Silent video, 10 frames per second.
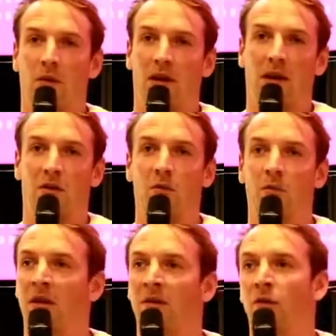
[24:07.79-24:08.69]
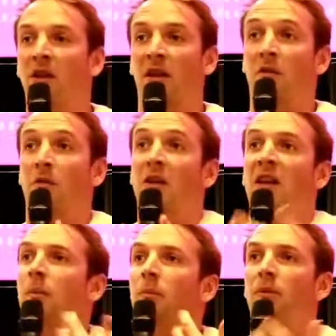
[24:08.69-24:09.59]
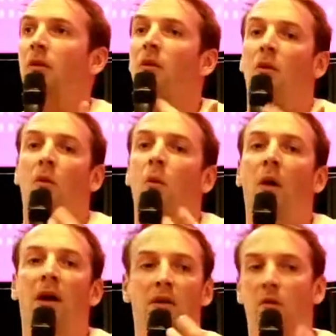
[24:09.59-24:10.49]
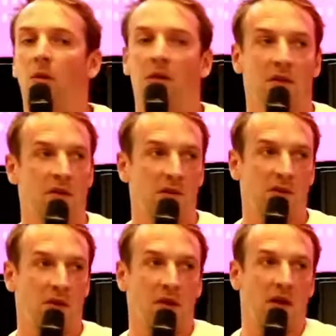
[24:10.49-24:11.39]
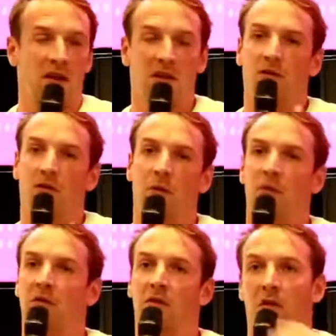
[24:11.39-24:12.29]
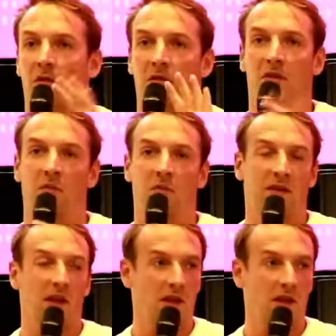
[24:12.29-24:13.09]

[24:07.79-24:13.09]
I don't believe you can keep the way it was, or at least for me, it's a mistake.